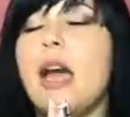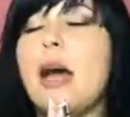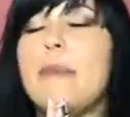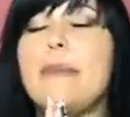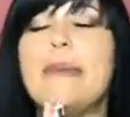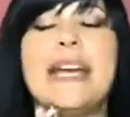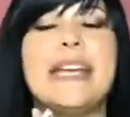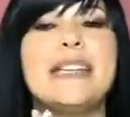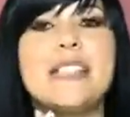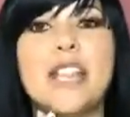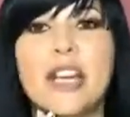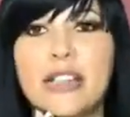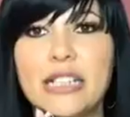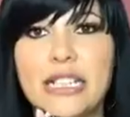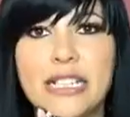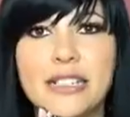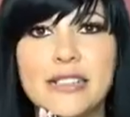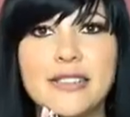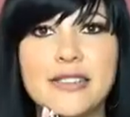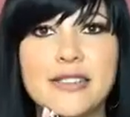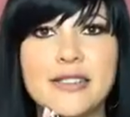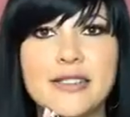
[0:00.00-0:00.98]
My
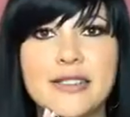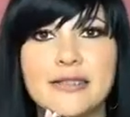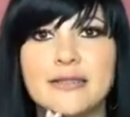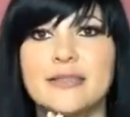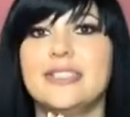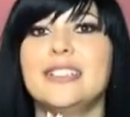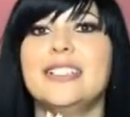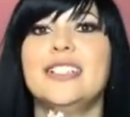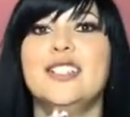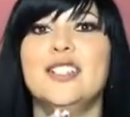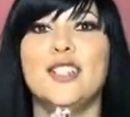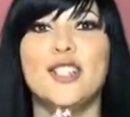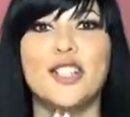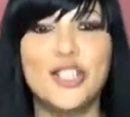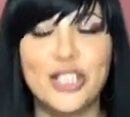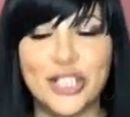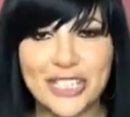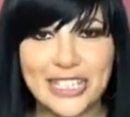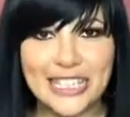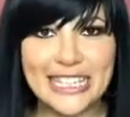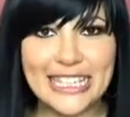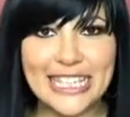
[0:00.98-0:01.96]
darlings,
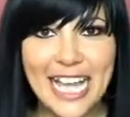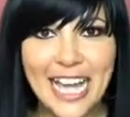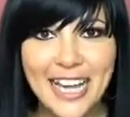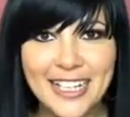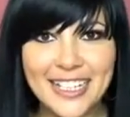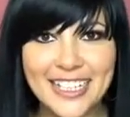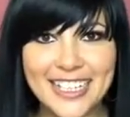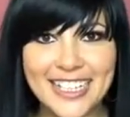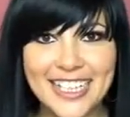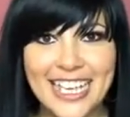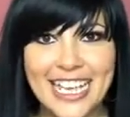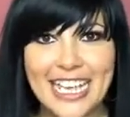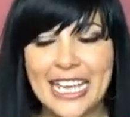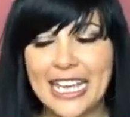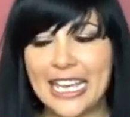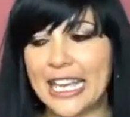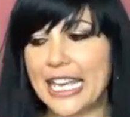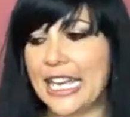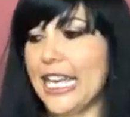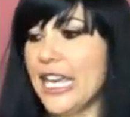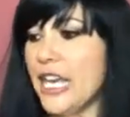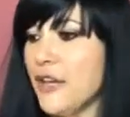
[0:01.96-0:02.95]
good luck.
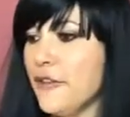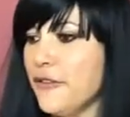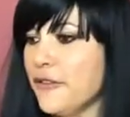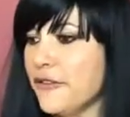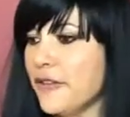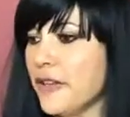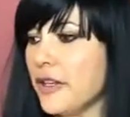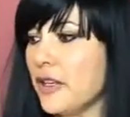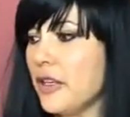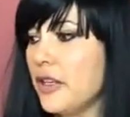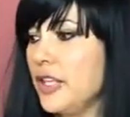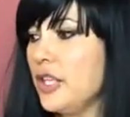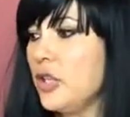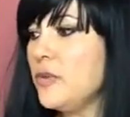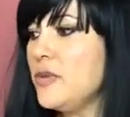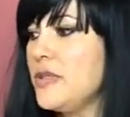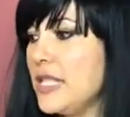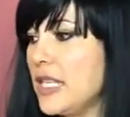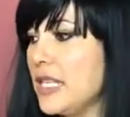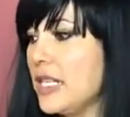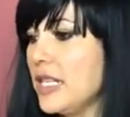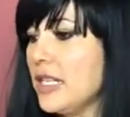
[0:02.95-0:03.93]
If you
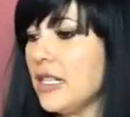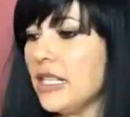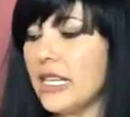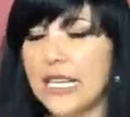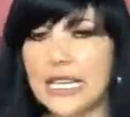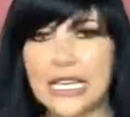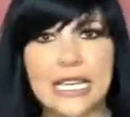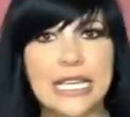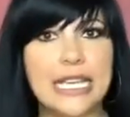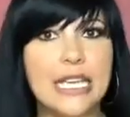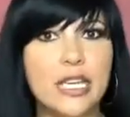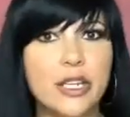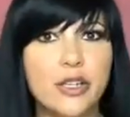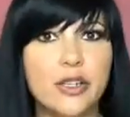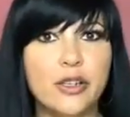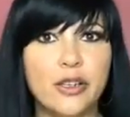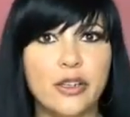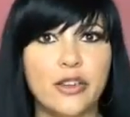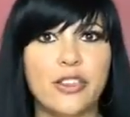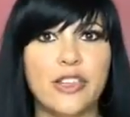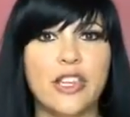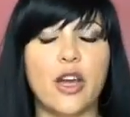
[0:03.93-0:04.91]
didn't
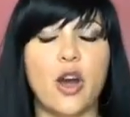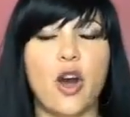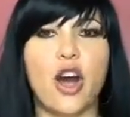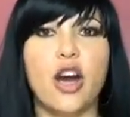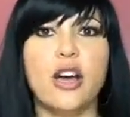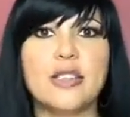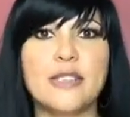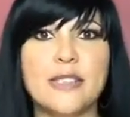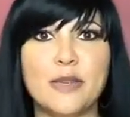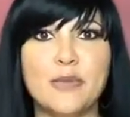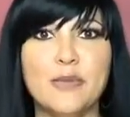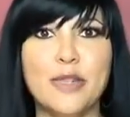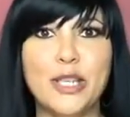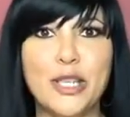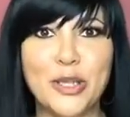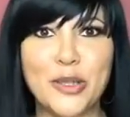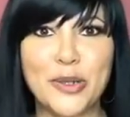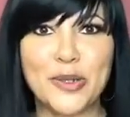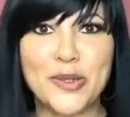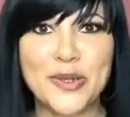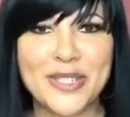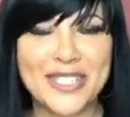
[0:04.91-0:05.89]
hear the awesome
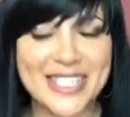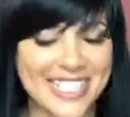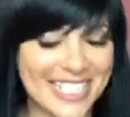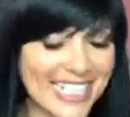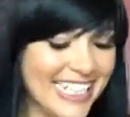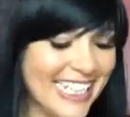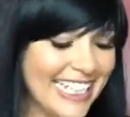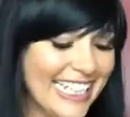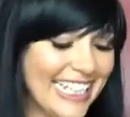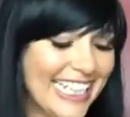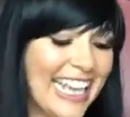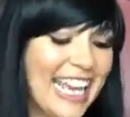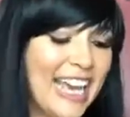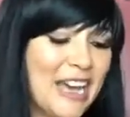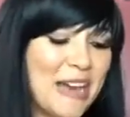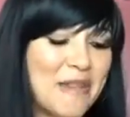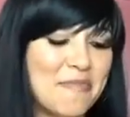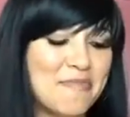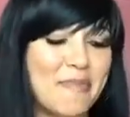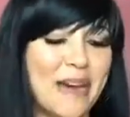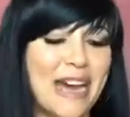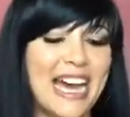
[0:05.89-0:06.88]
news,
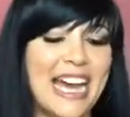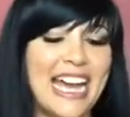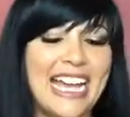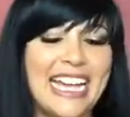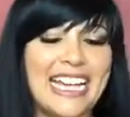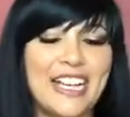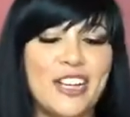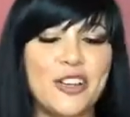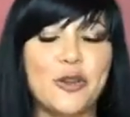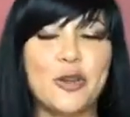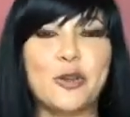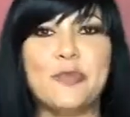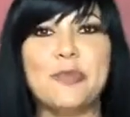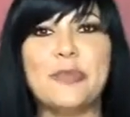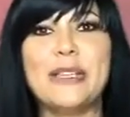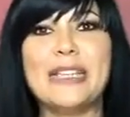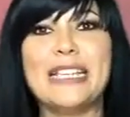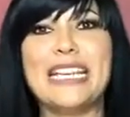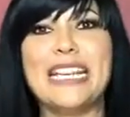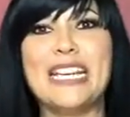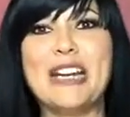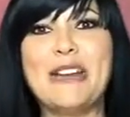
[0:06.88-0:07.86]
my group
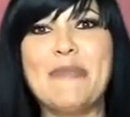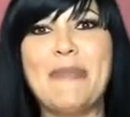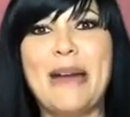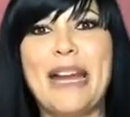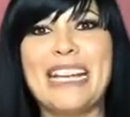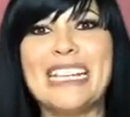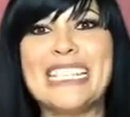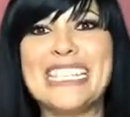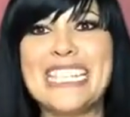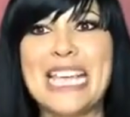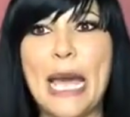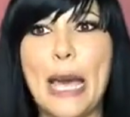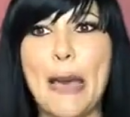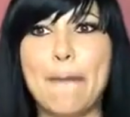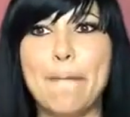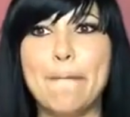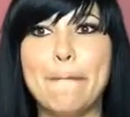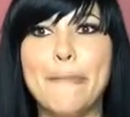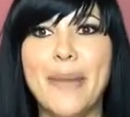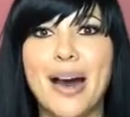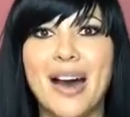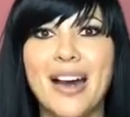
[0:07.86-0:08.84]
Millionaire Mindset
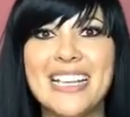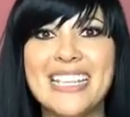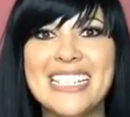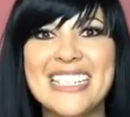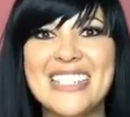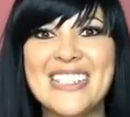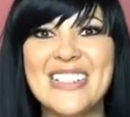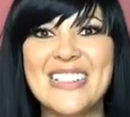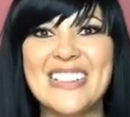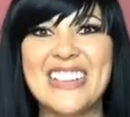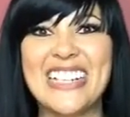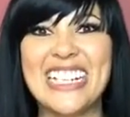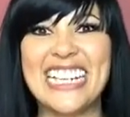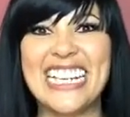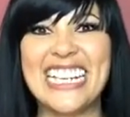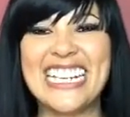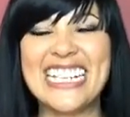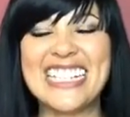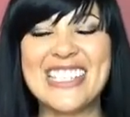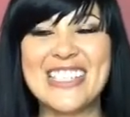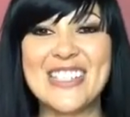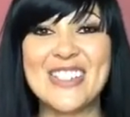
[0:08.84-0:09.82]

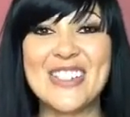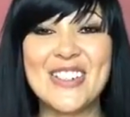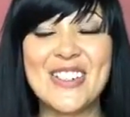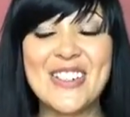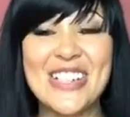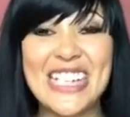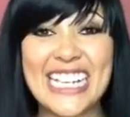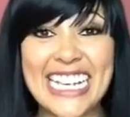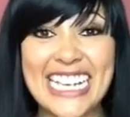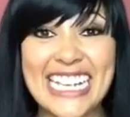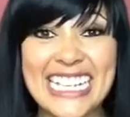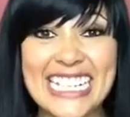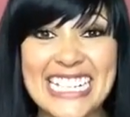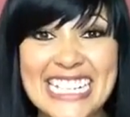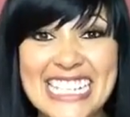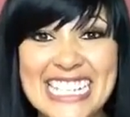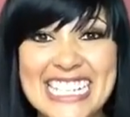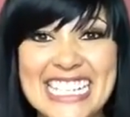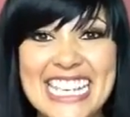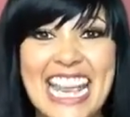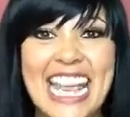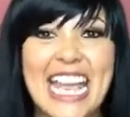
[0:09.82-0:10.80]
Mastery
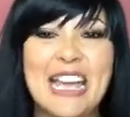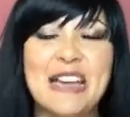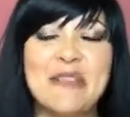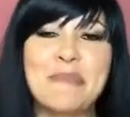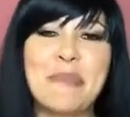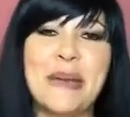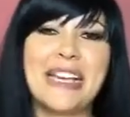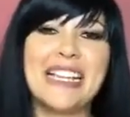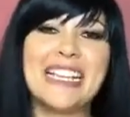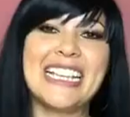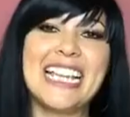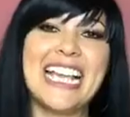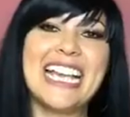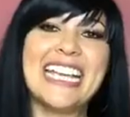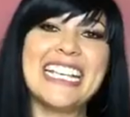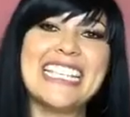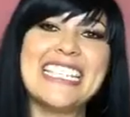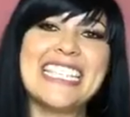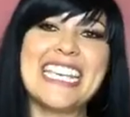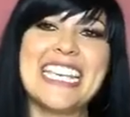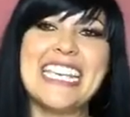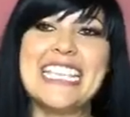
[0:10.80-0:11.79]
students, my
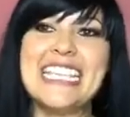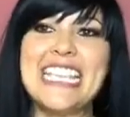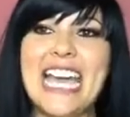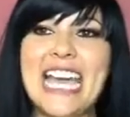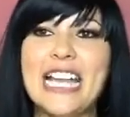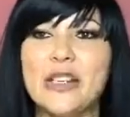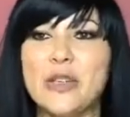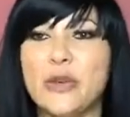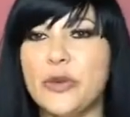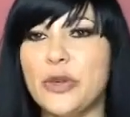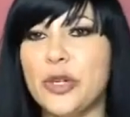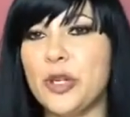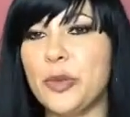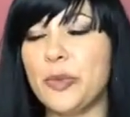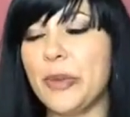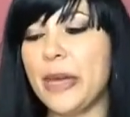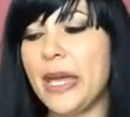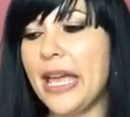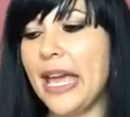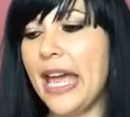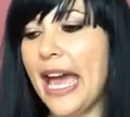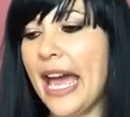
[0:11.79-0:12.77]
clients in that
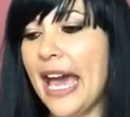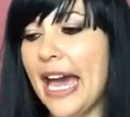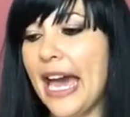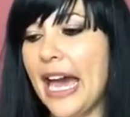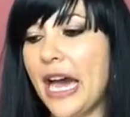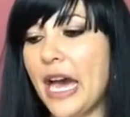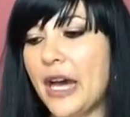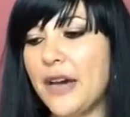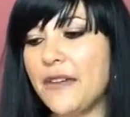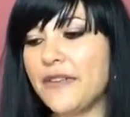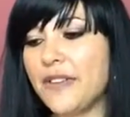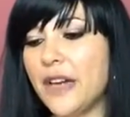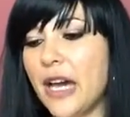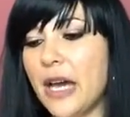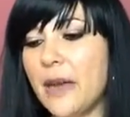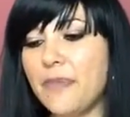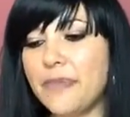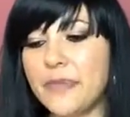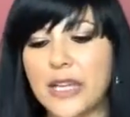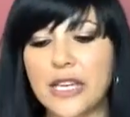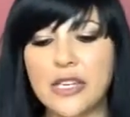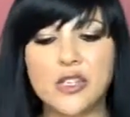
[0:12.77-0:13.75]
group have
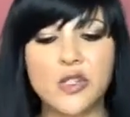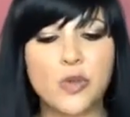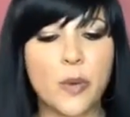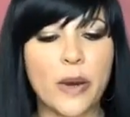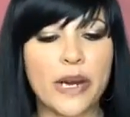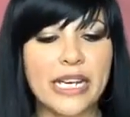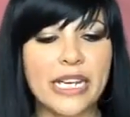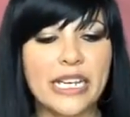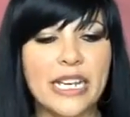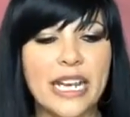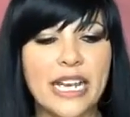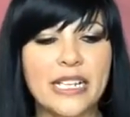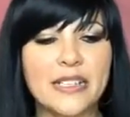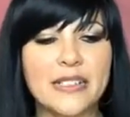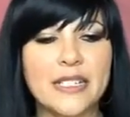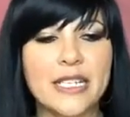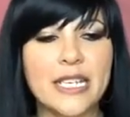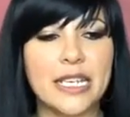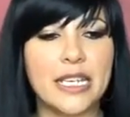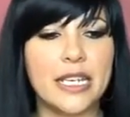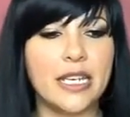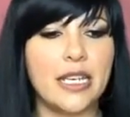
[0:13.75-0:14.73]
in
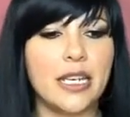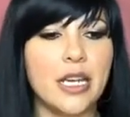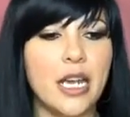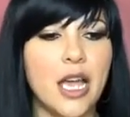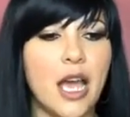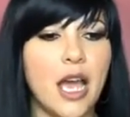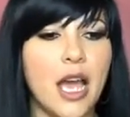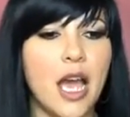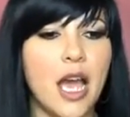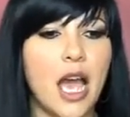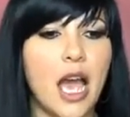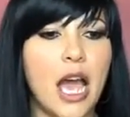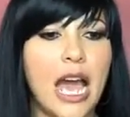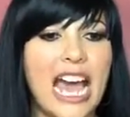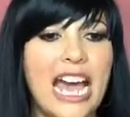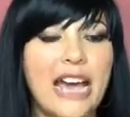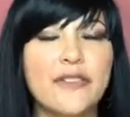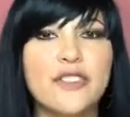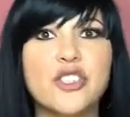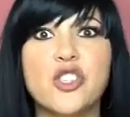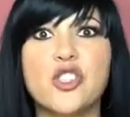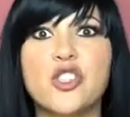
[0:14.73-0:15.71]
2019
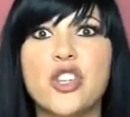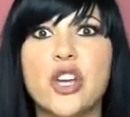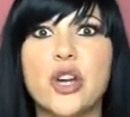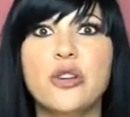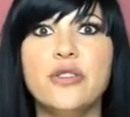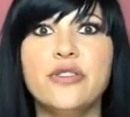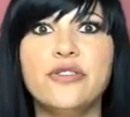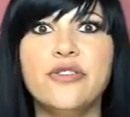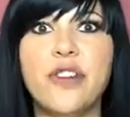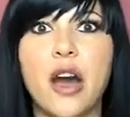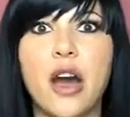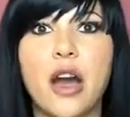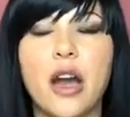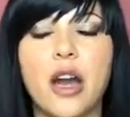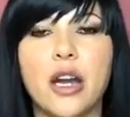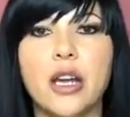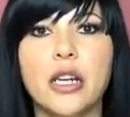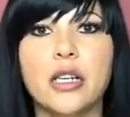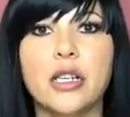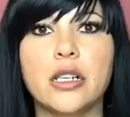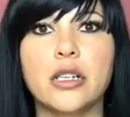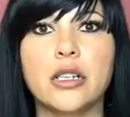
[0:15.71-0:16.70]
have so
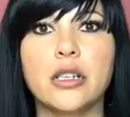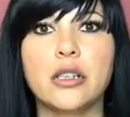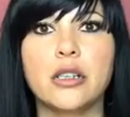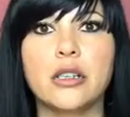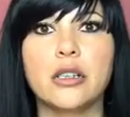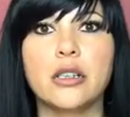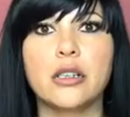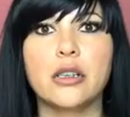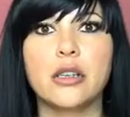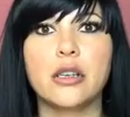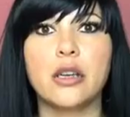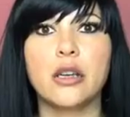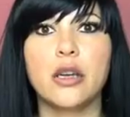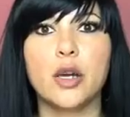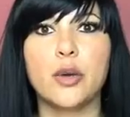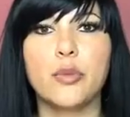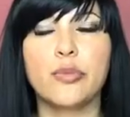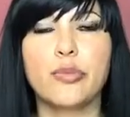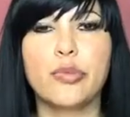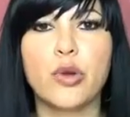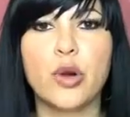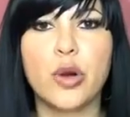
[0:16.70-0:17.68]
far
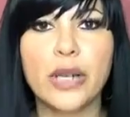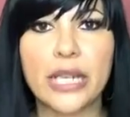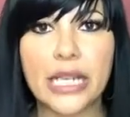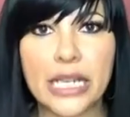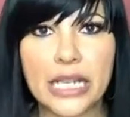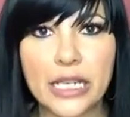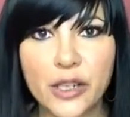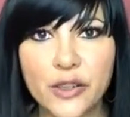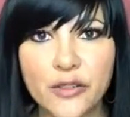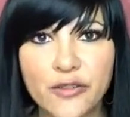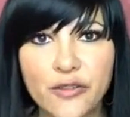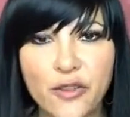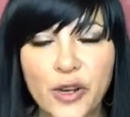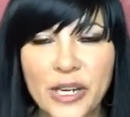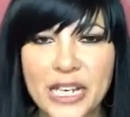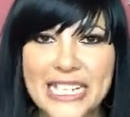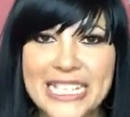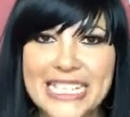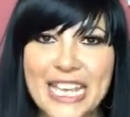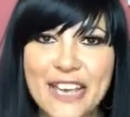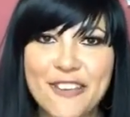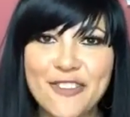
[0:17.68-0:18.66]
brought in
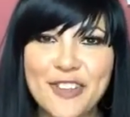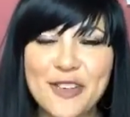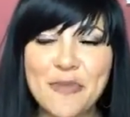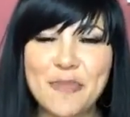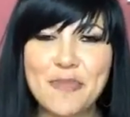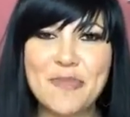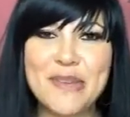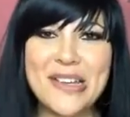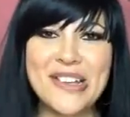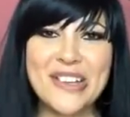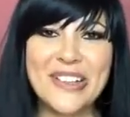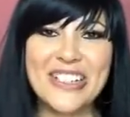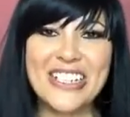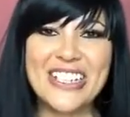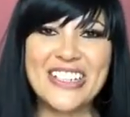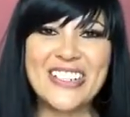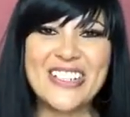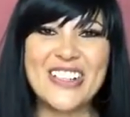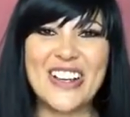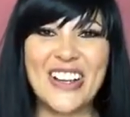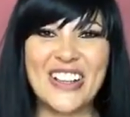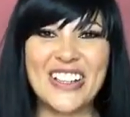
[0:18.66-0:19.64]
$47
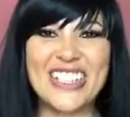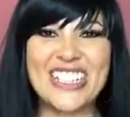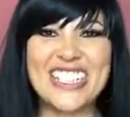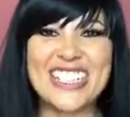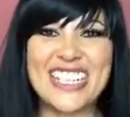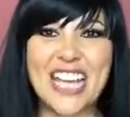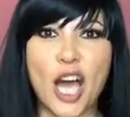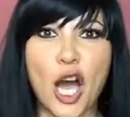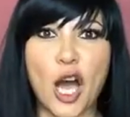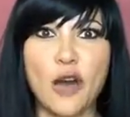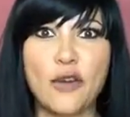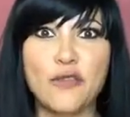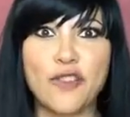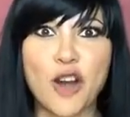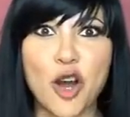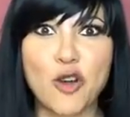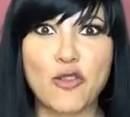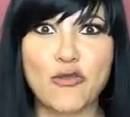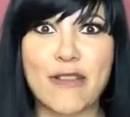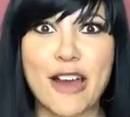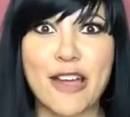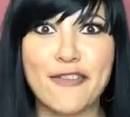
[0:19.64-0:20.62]
million of
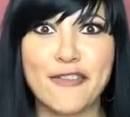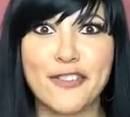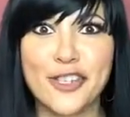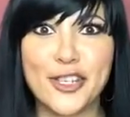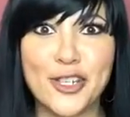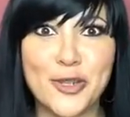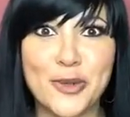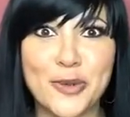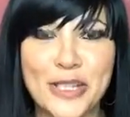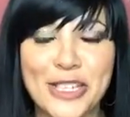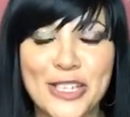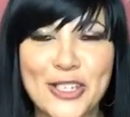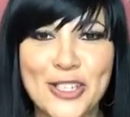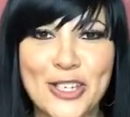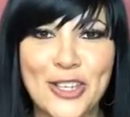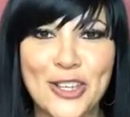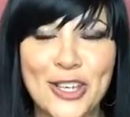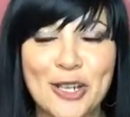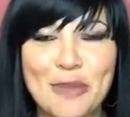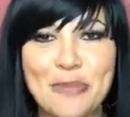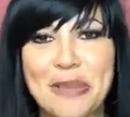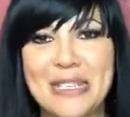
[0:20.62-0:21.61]
revenue
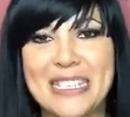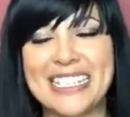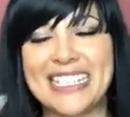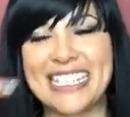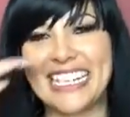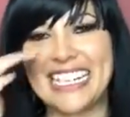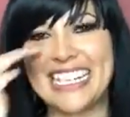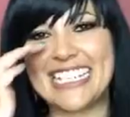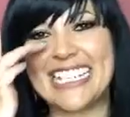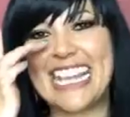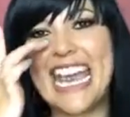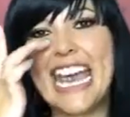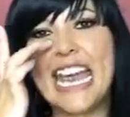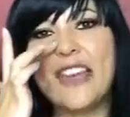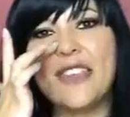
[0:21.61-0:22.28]
into their business.